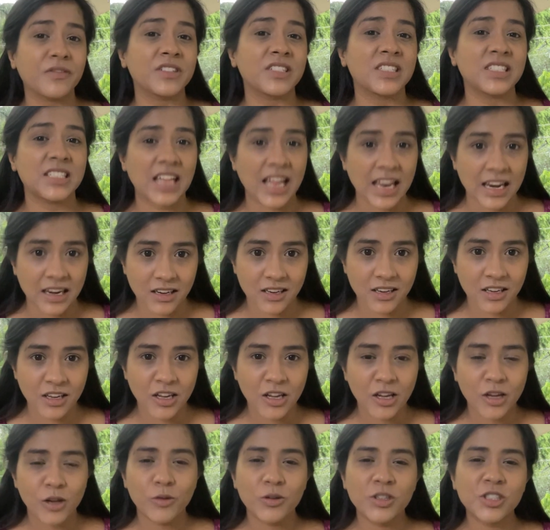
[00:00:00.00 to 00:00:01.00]
of a cent,
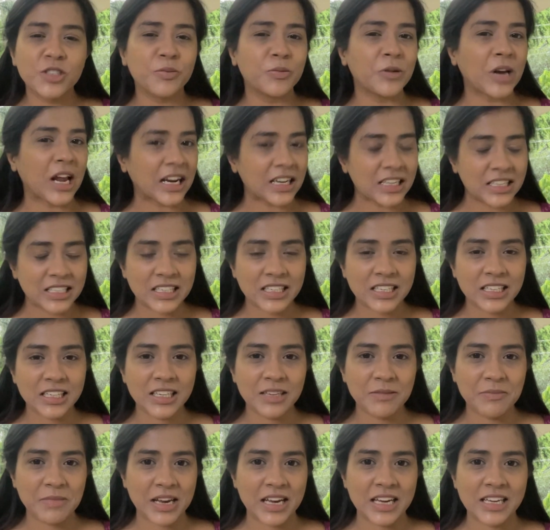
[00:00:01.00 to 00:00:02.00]
which
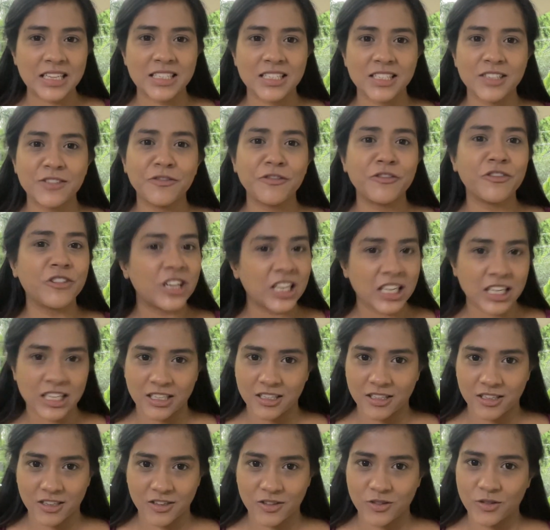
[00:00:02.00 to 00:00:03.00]
practically makes it
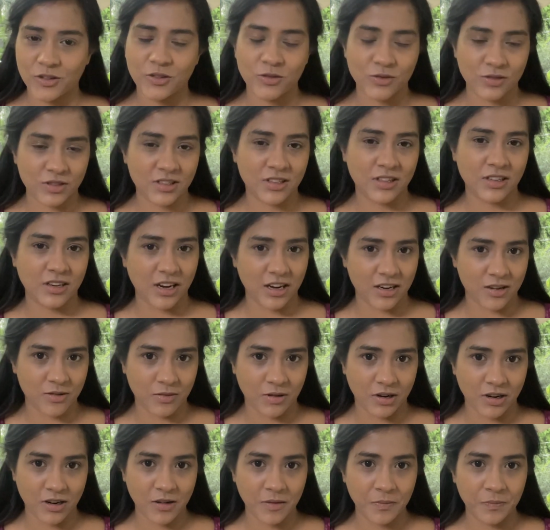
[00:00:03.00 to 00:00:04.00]
free to use the
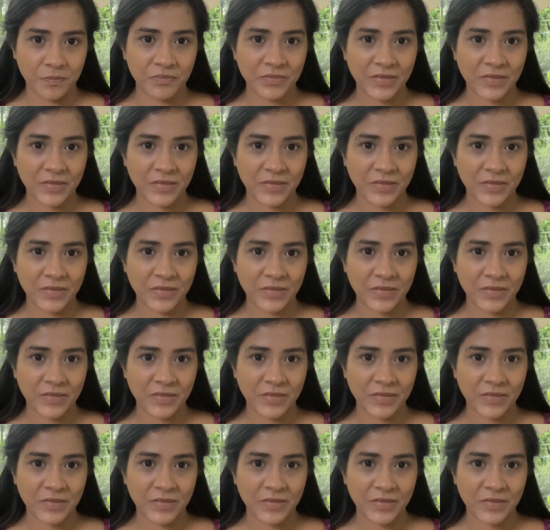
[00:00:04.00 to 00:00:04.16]
network.